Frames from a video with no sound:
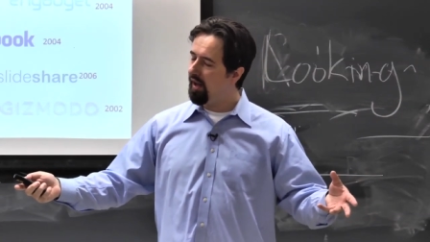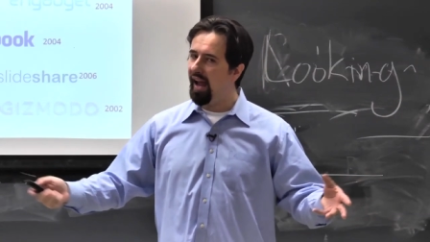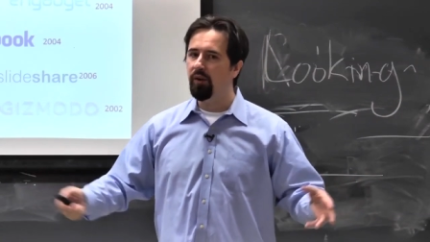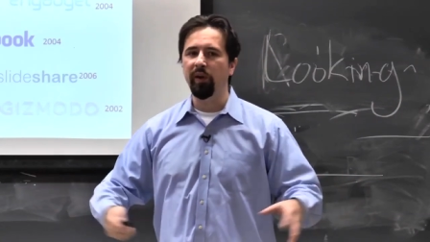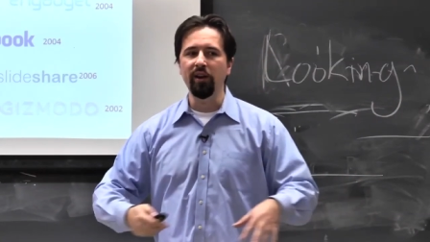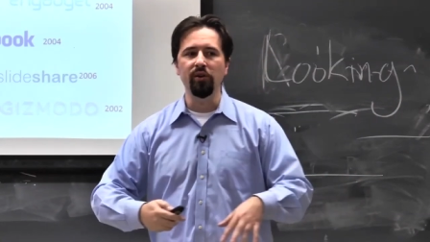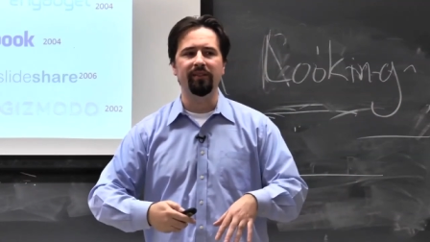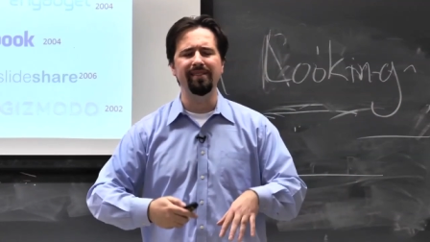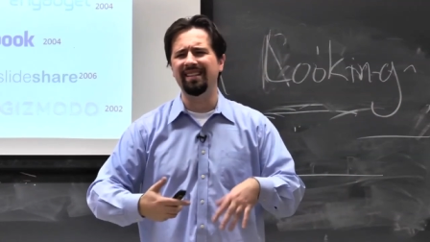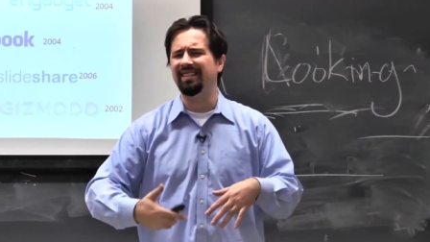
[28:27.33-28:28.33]
And we
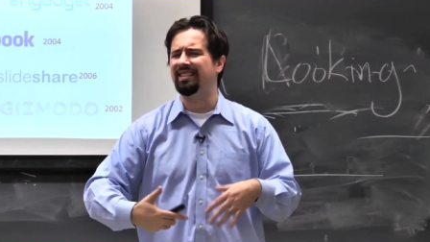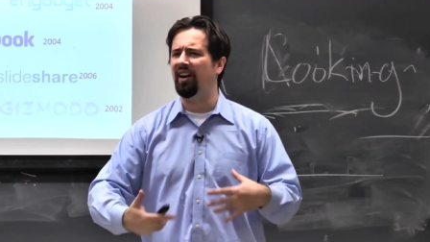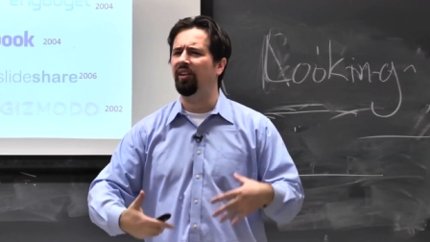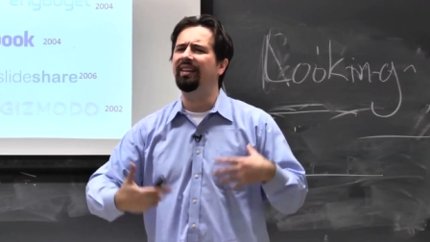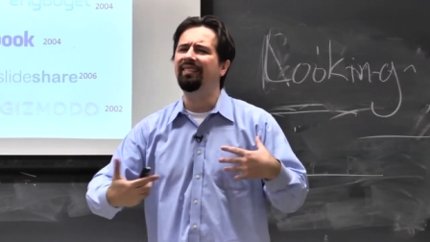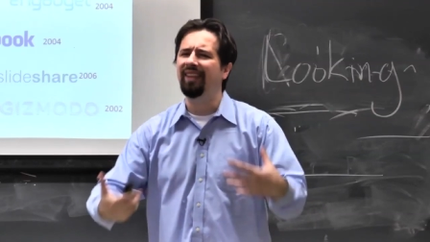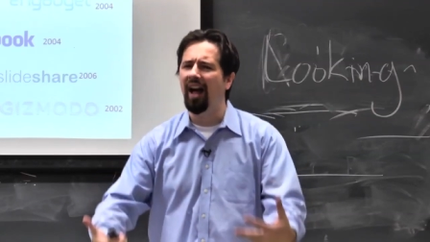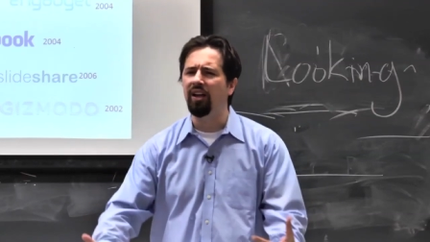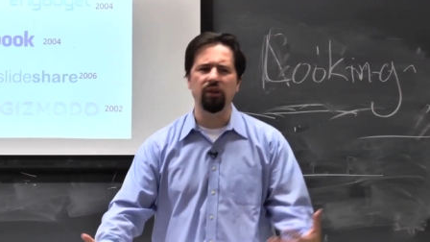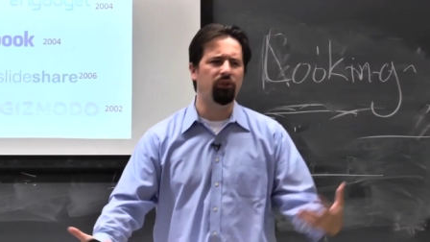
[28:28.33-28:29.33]
don't necessarily
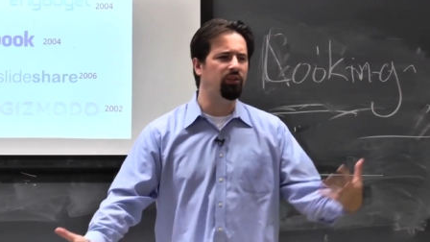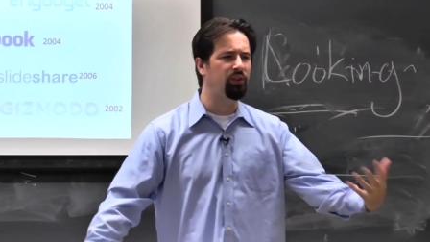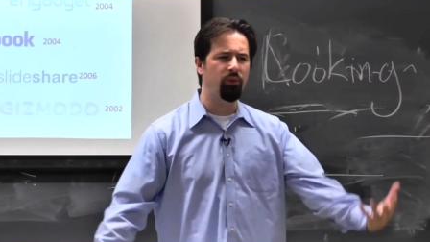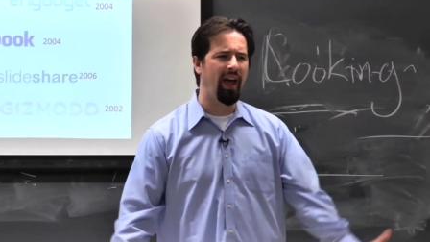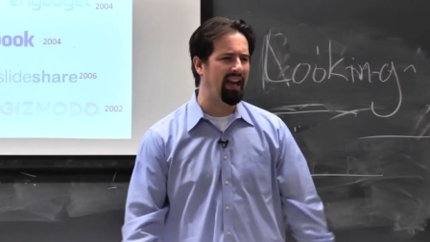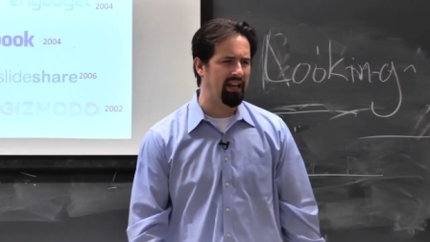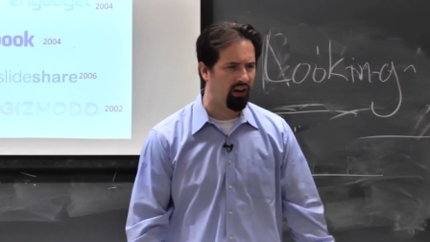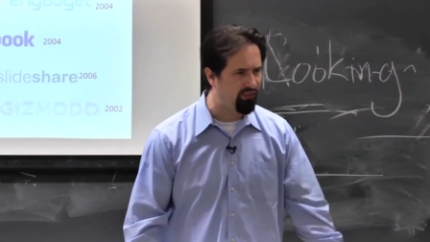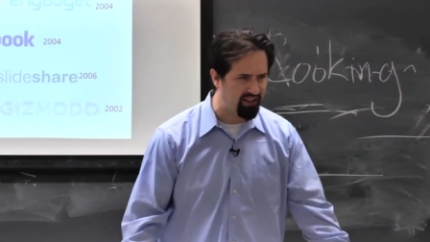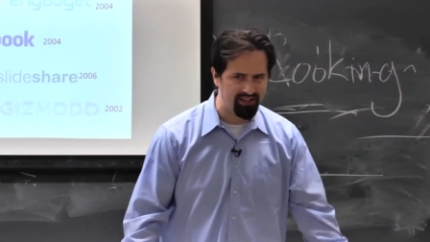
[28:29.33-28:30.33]
tell you to do any
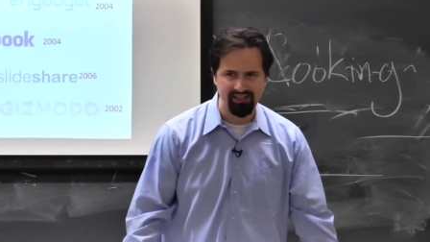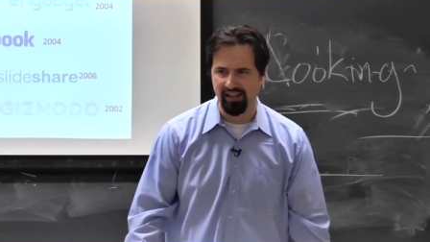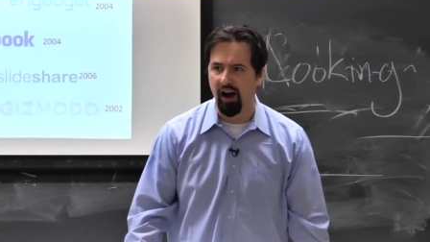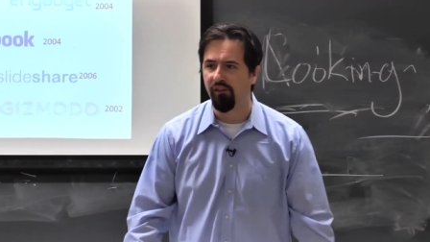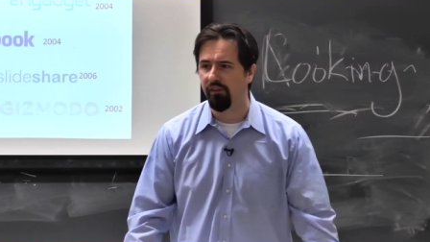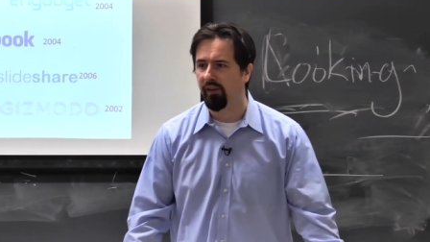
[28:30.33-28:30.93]
of this stuff.